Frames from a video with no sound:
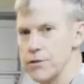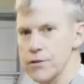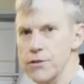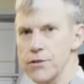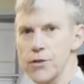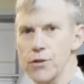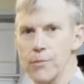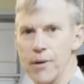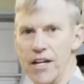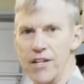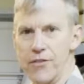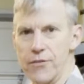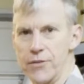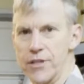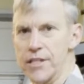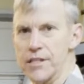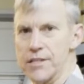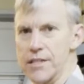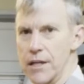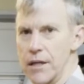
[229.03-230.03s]

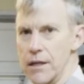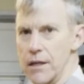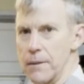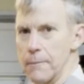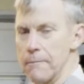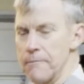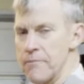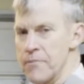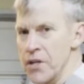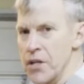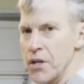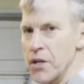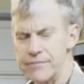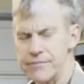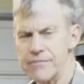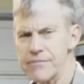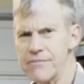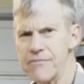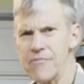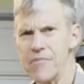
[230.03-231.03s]
2x3s on them,
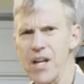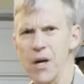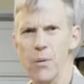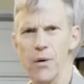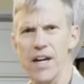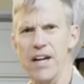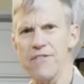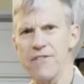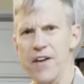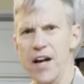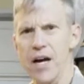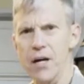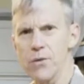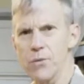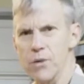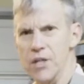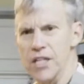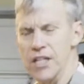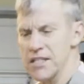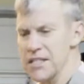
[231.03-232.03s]
and what I found
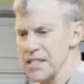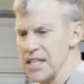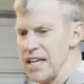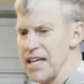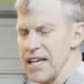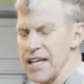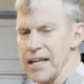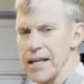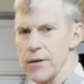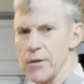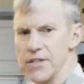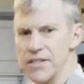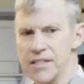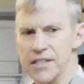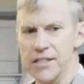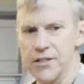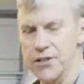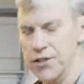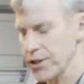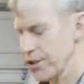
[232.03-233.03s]
was it was
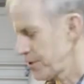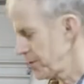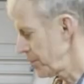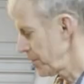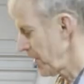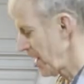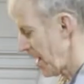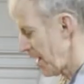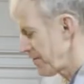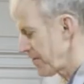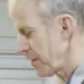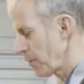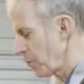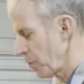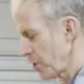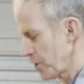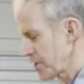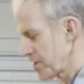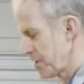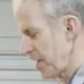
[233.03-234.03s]
easier to have a
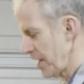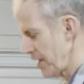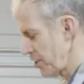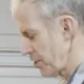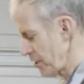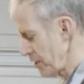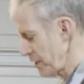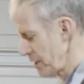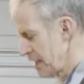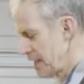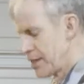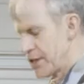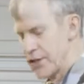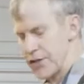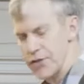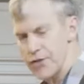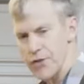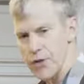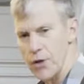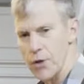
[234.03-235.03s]
workstation.
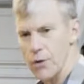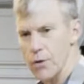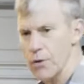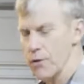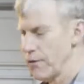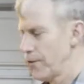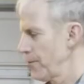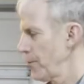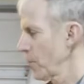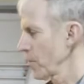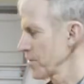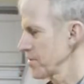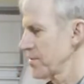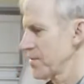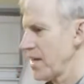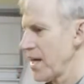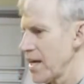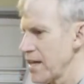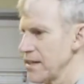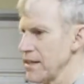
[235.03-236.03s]
So for
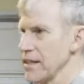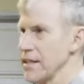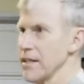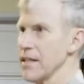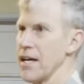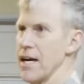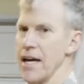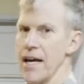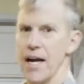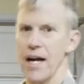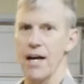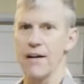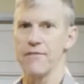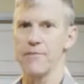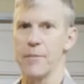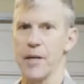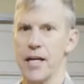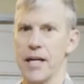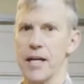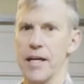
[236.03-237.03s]
sanding, I have
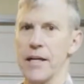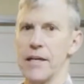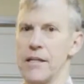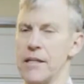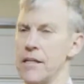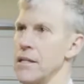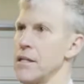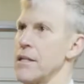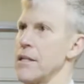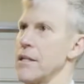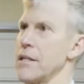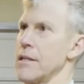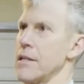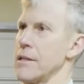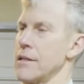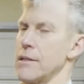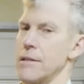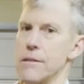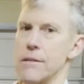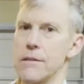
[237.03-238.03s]
my
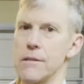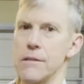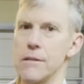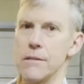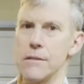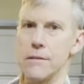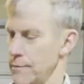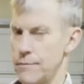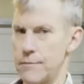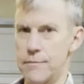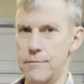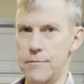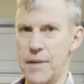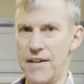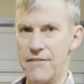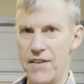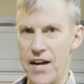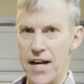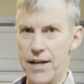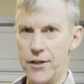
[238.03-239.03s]

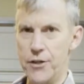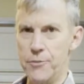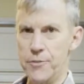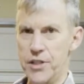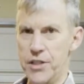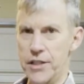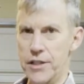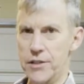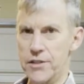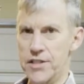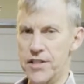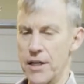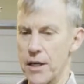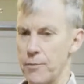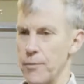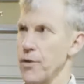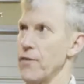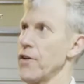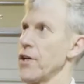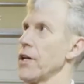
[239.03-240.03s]
vacuum cleaner set
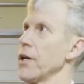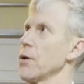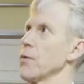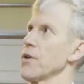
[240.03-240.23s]
up over here